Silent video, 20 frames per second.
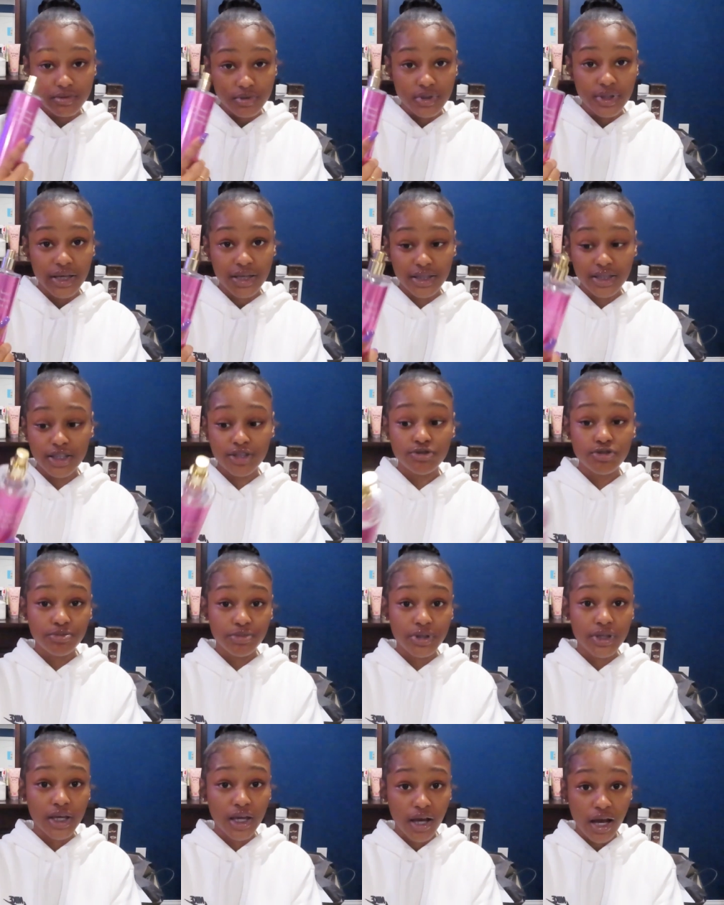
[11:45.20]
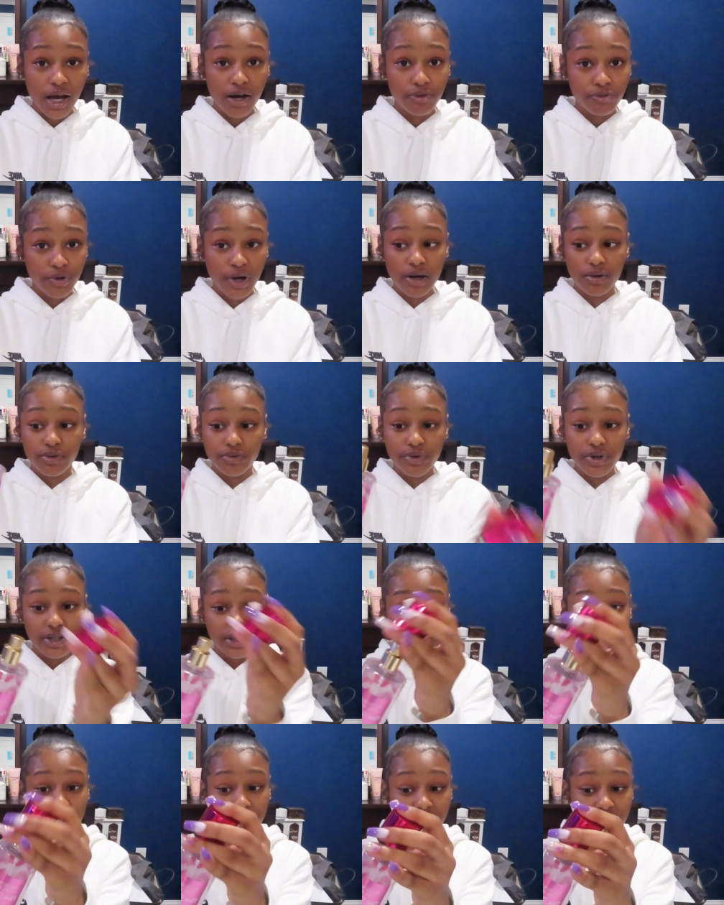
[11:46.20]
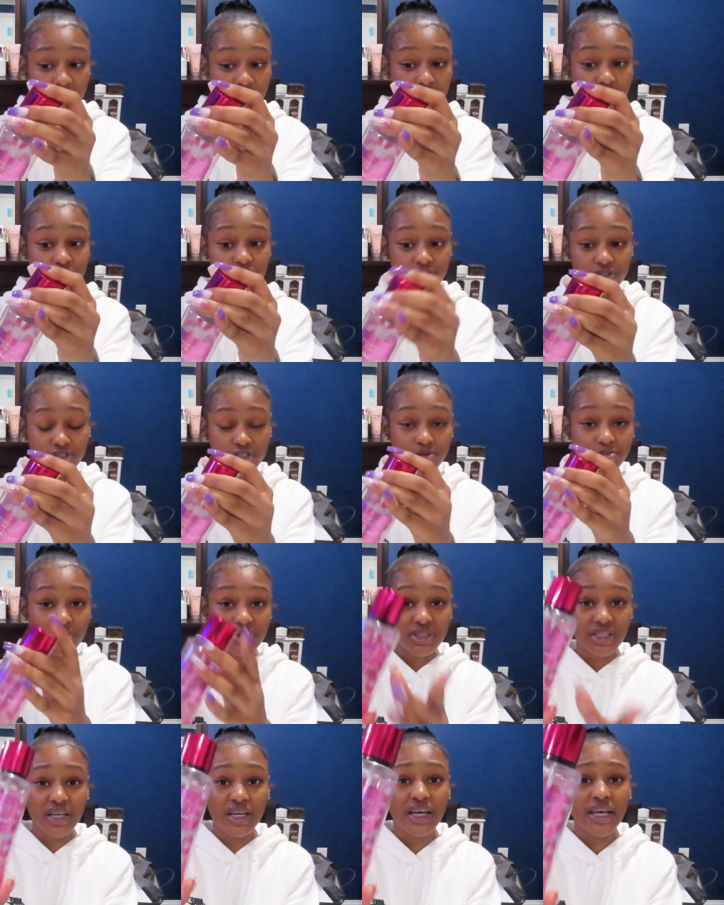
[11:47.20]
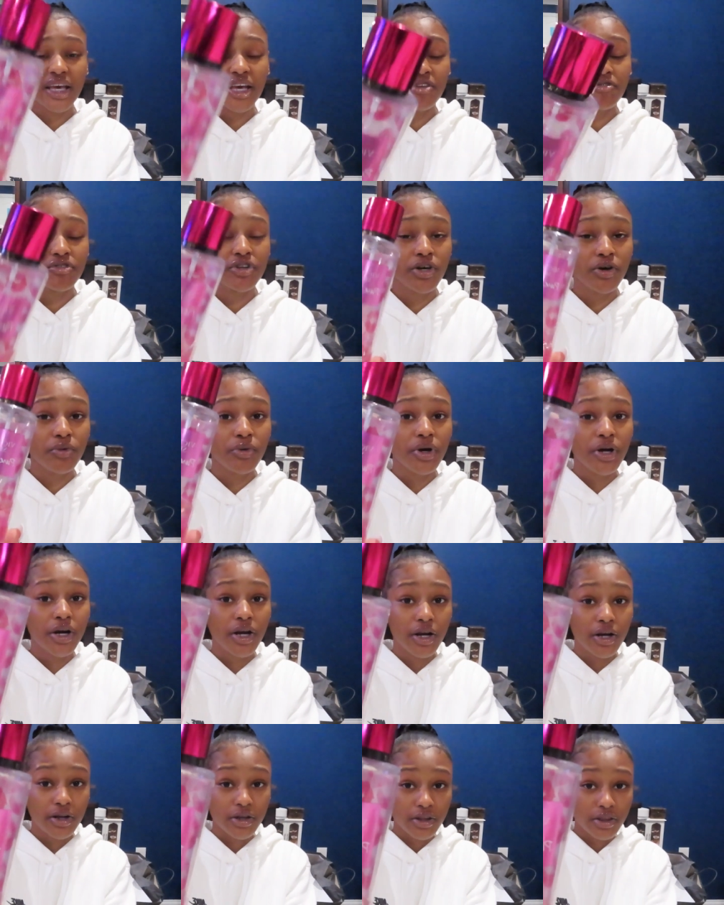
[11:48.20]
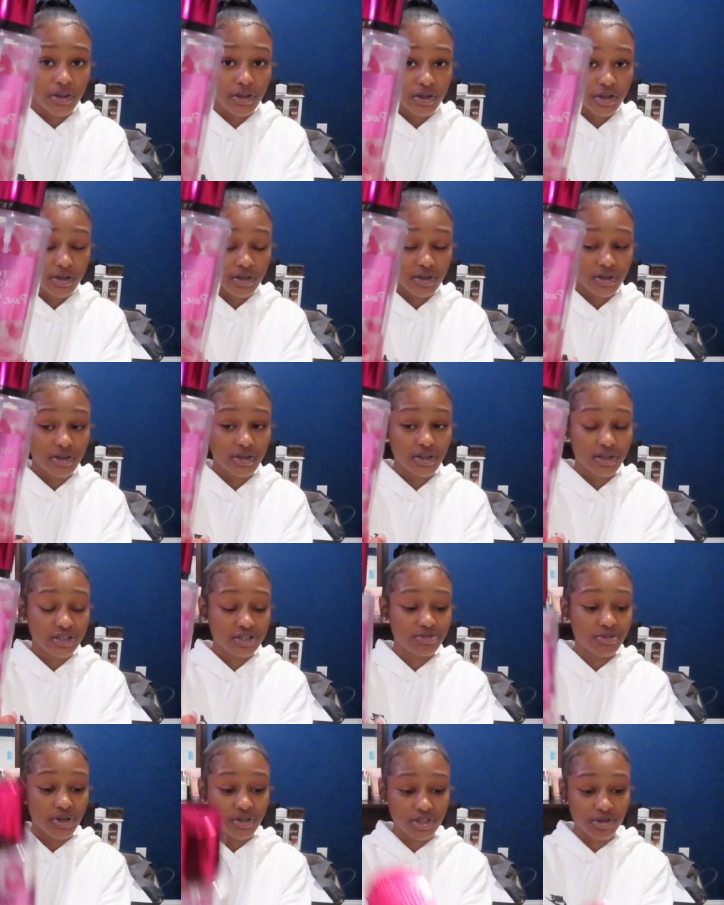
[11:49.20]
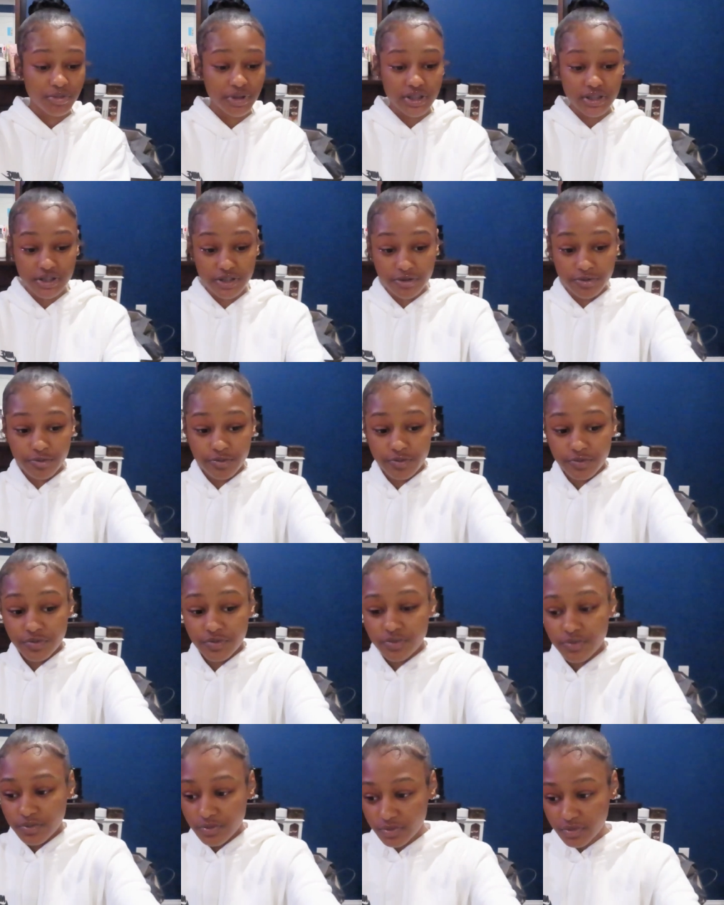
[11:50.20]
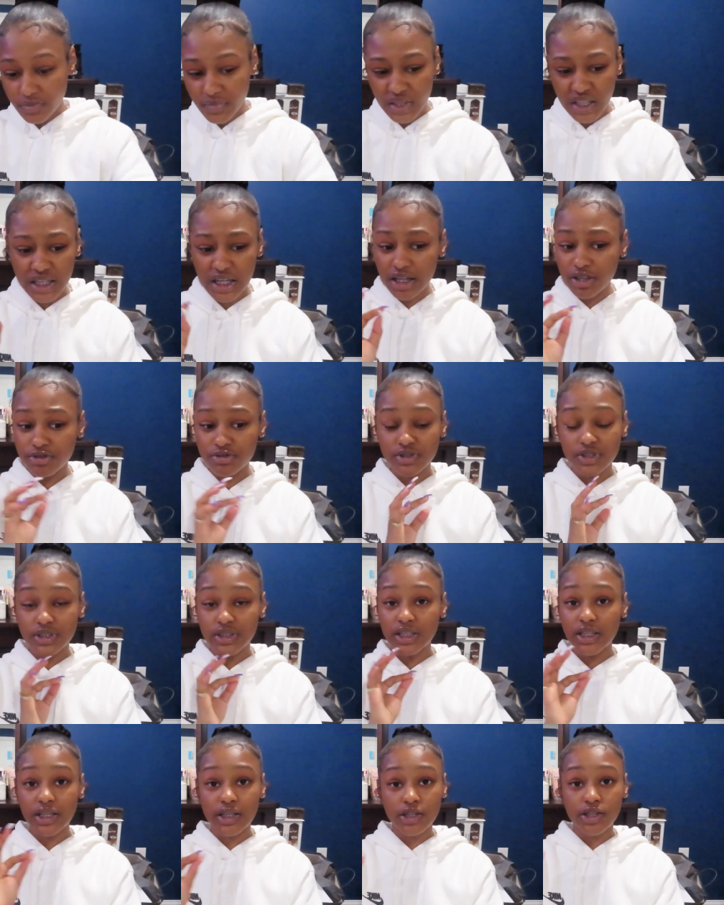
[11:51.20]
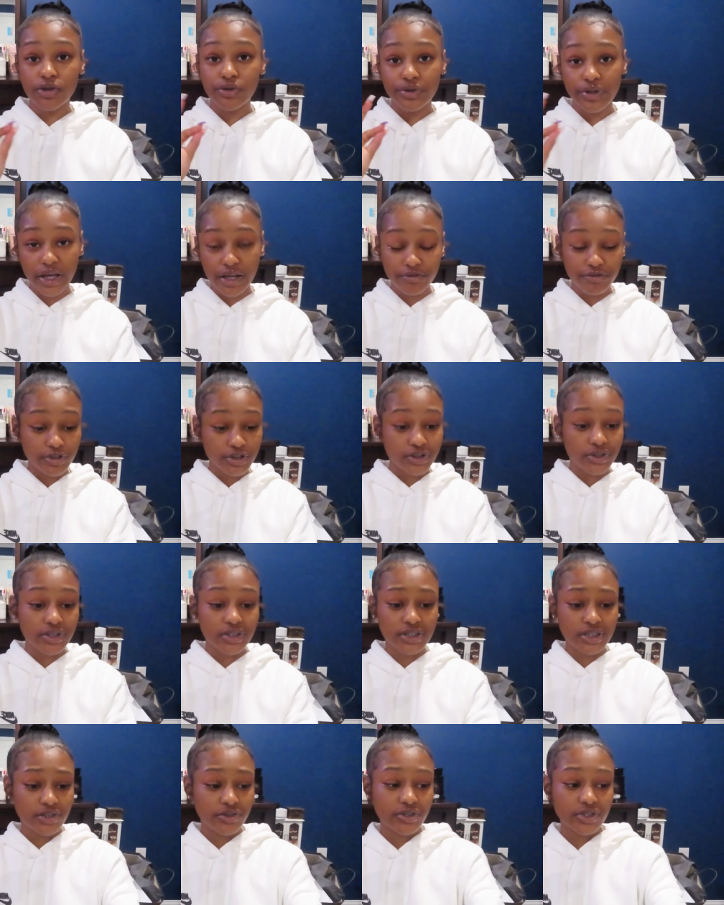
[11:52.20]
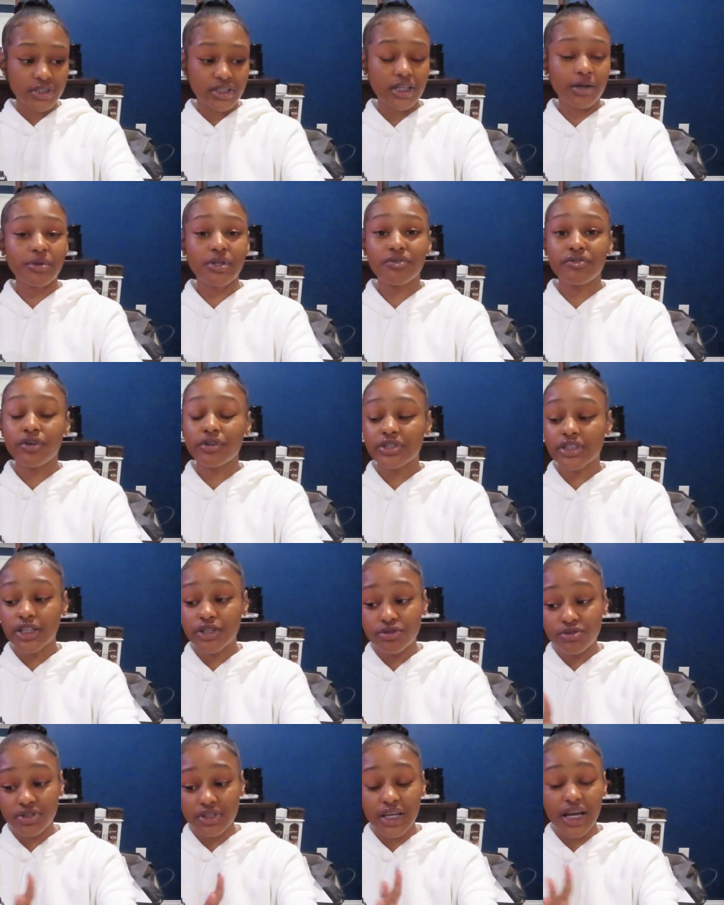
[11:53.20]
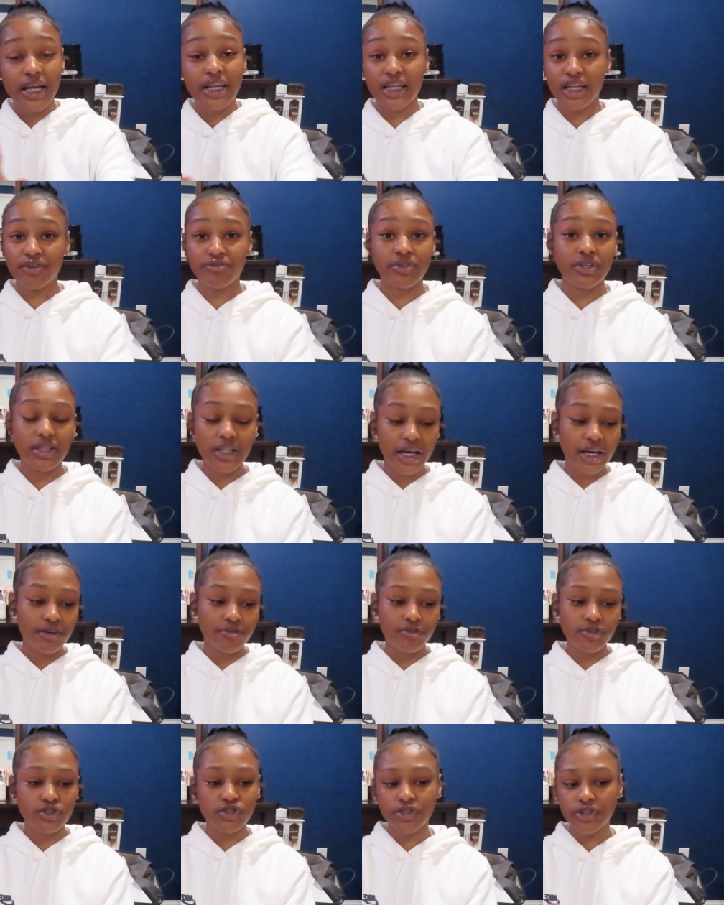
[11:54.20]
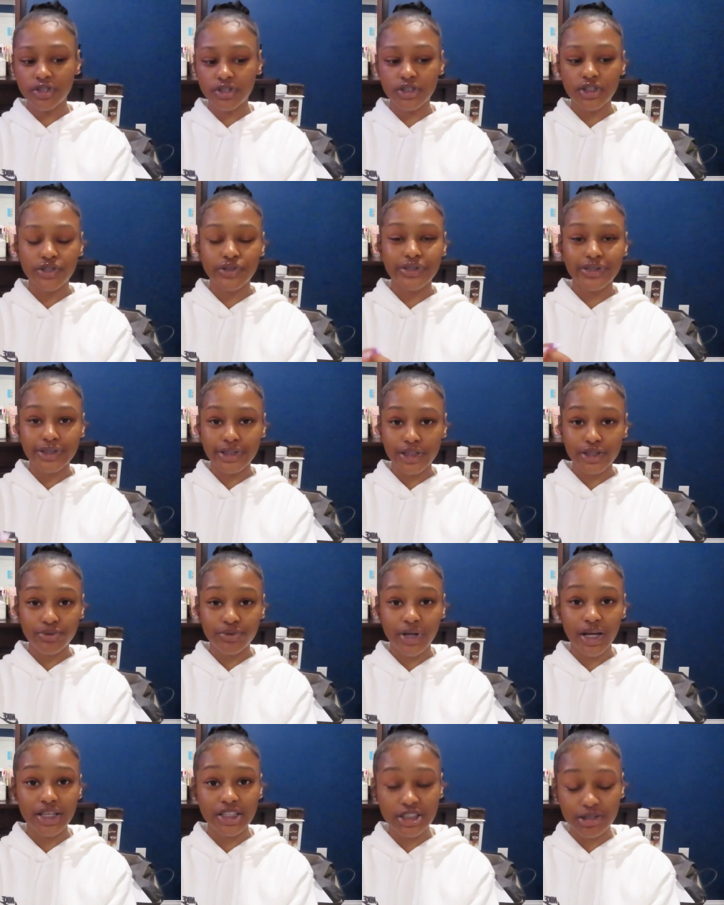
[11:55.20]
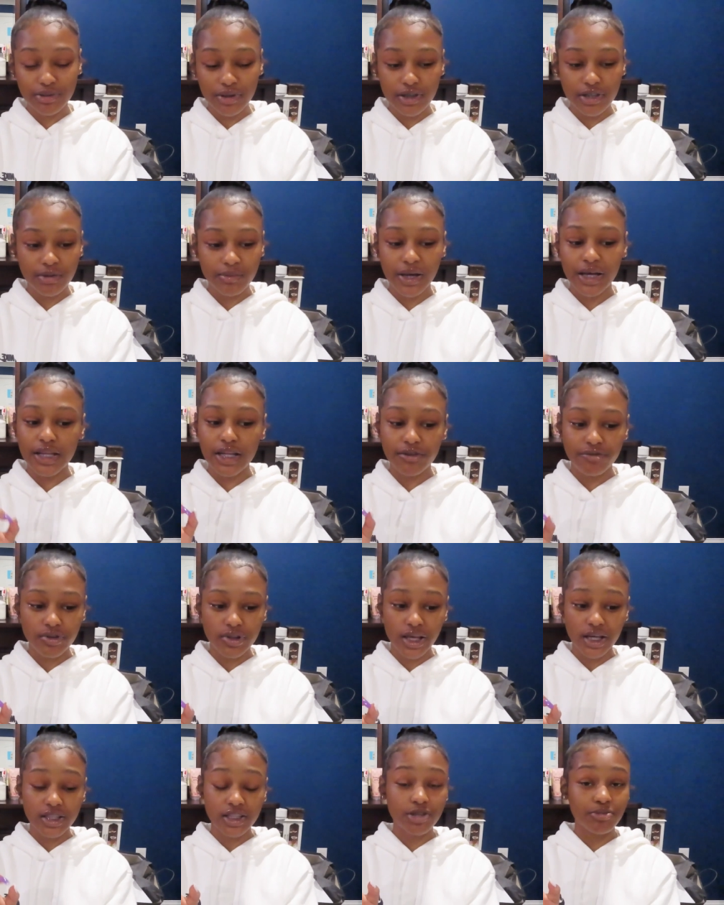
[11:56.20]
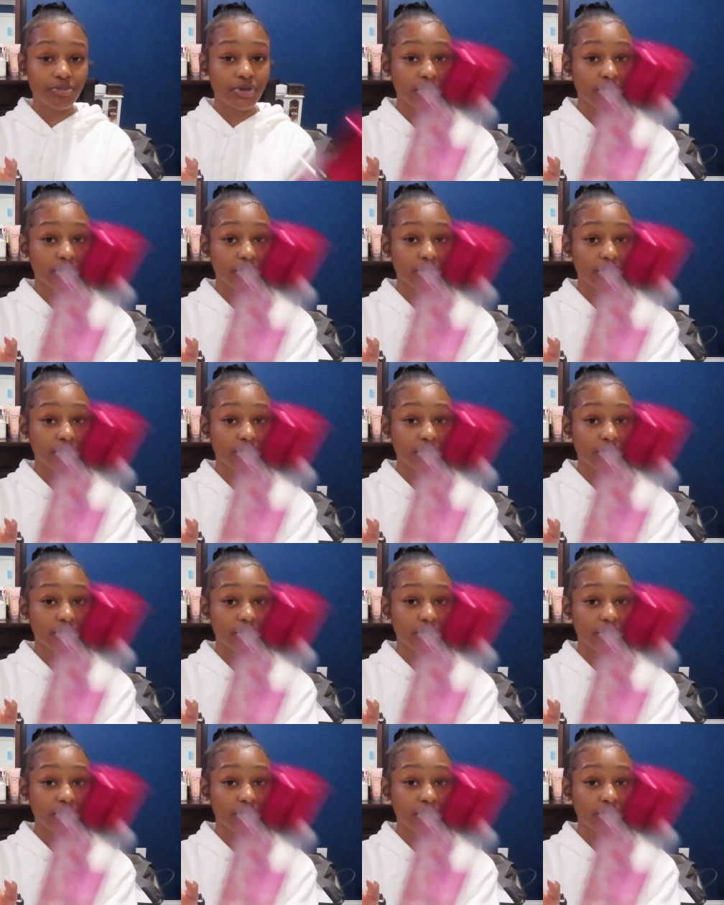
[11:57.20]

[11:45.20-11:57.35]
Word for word: Like, this will be... I will wear this every day. This junk smells like heaven on earth. It smells amazing and I usually did it. Don't like Victoria's Secret scents. I'm even gonna say usually. I never liked Victoria's Secret scents when I smelled them. I never liked them.